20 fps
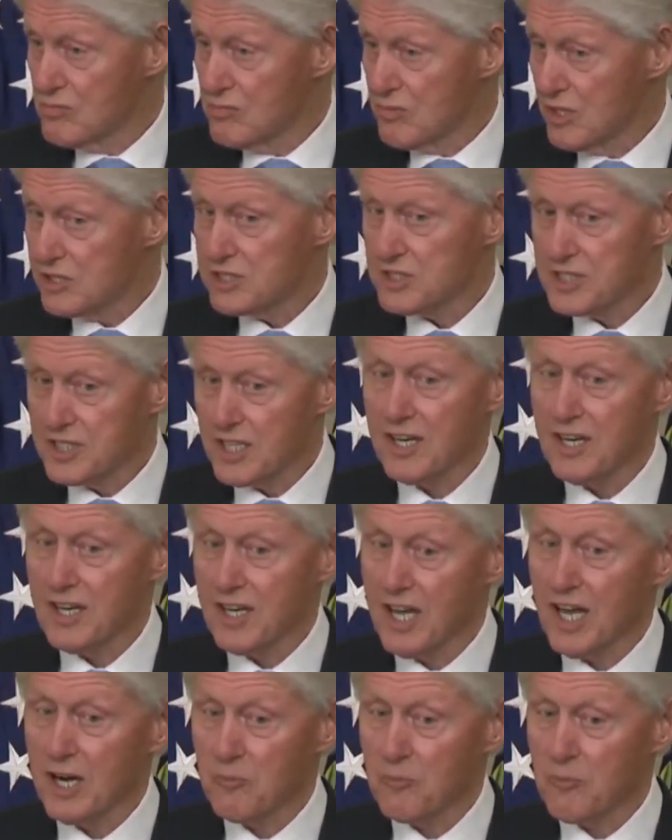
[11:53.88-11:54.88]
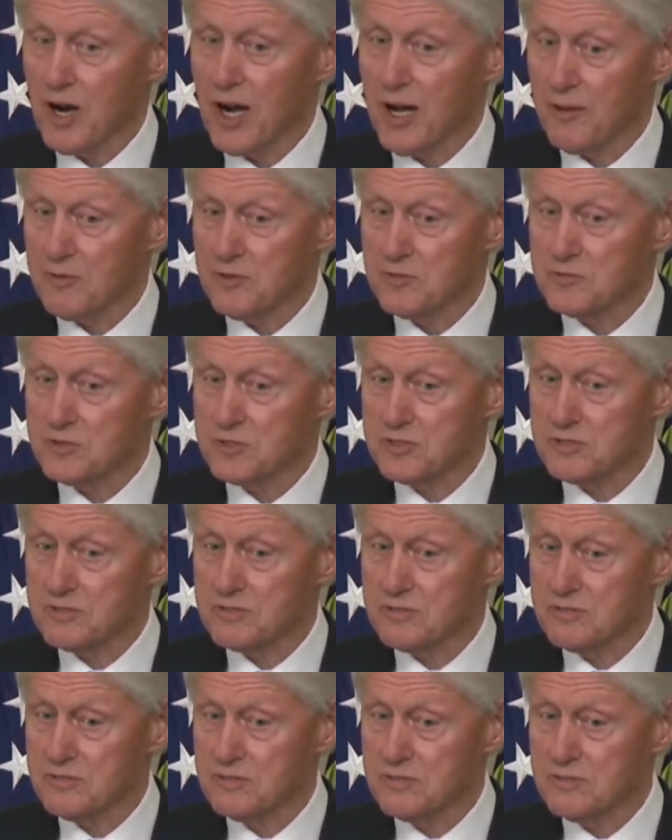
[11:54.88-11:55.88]
There's still a lot of problems
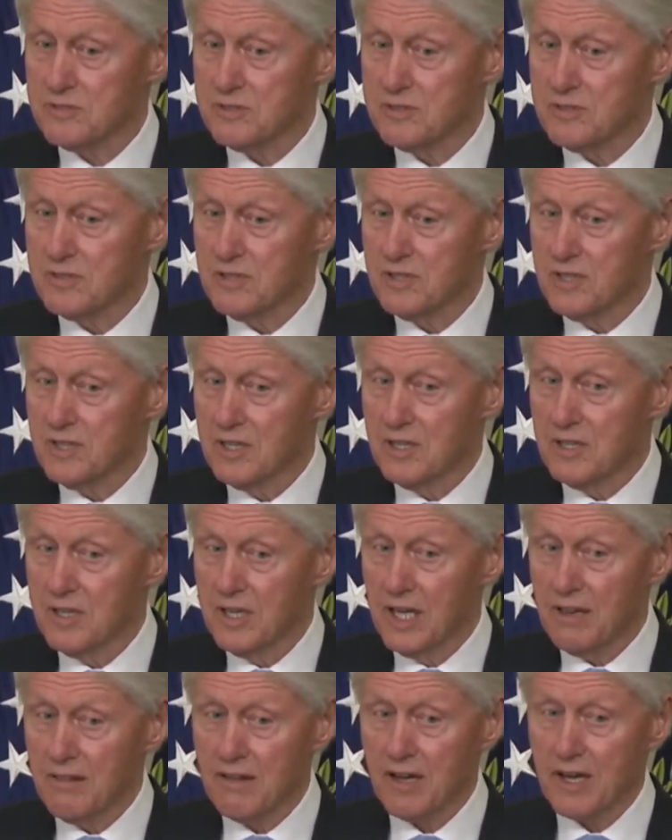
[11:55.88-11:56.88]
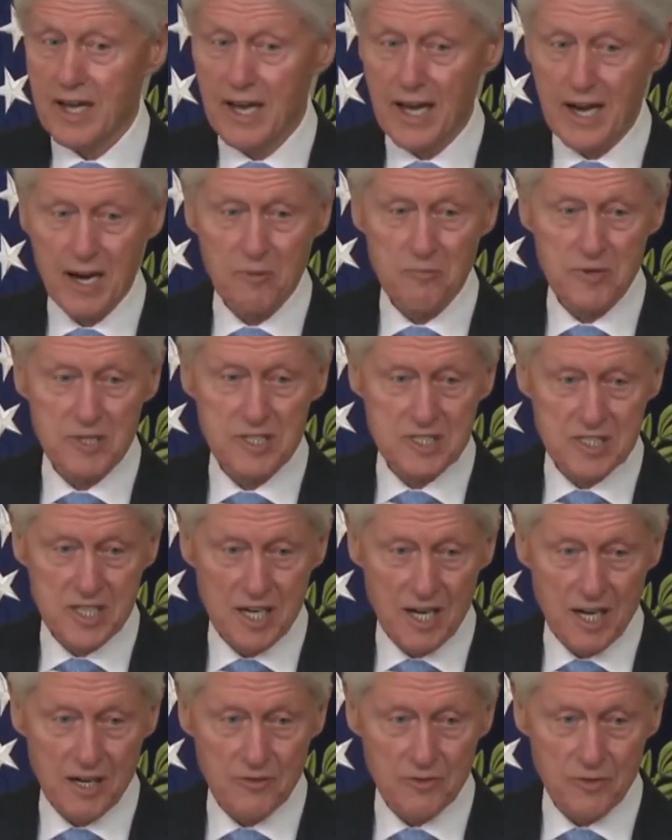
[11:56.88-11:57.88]
that cannot be
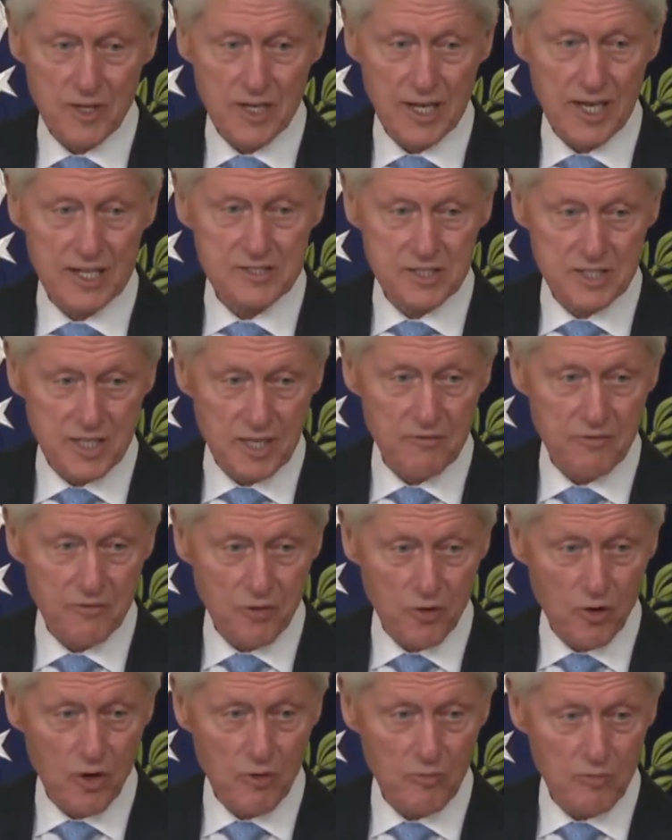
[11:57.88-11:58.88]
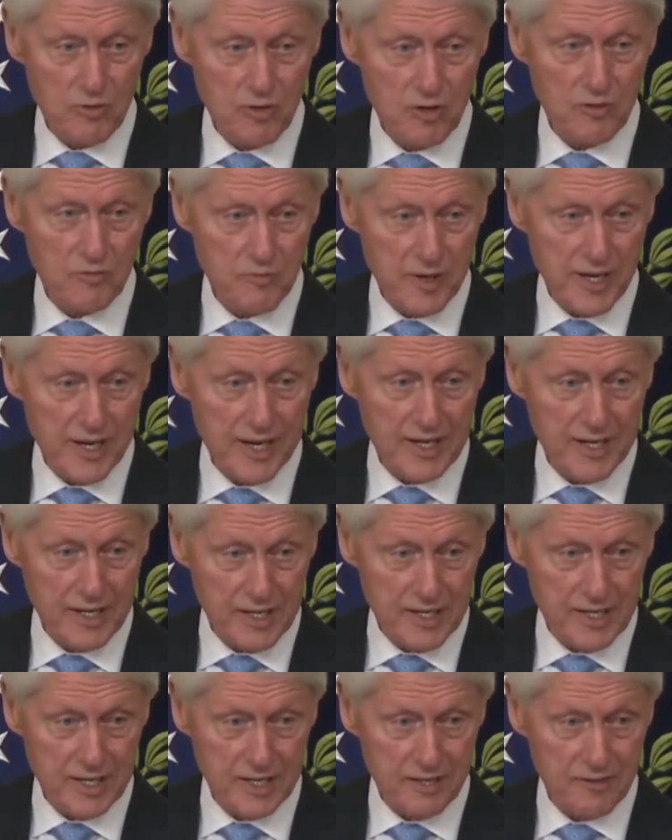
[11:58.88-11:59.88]
solved without some form of paid
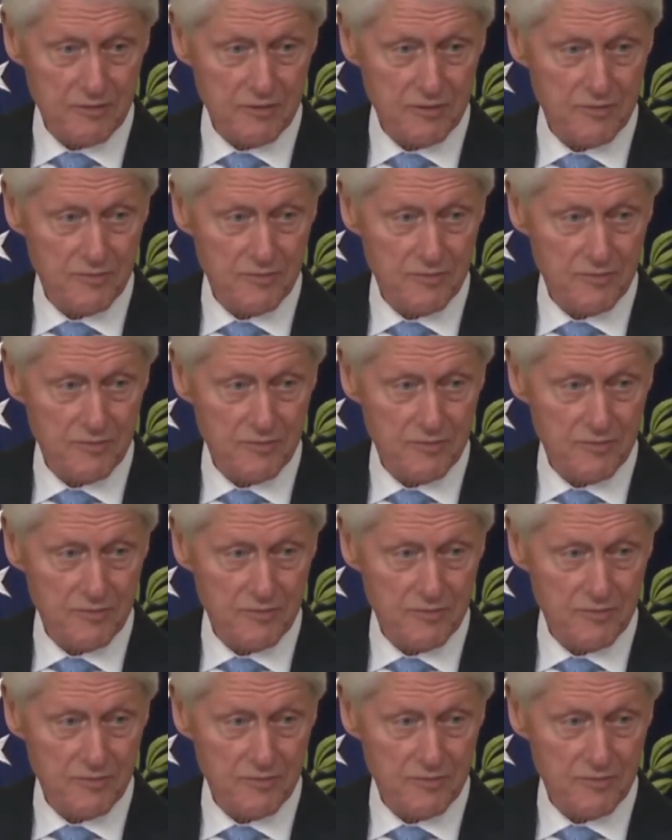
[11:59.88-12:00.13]
leave.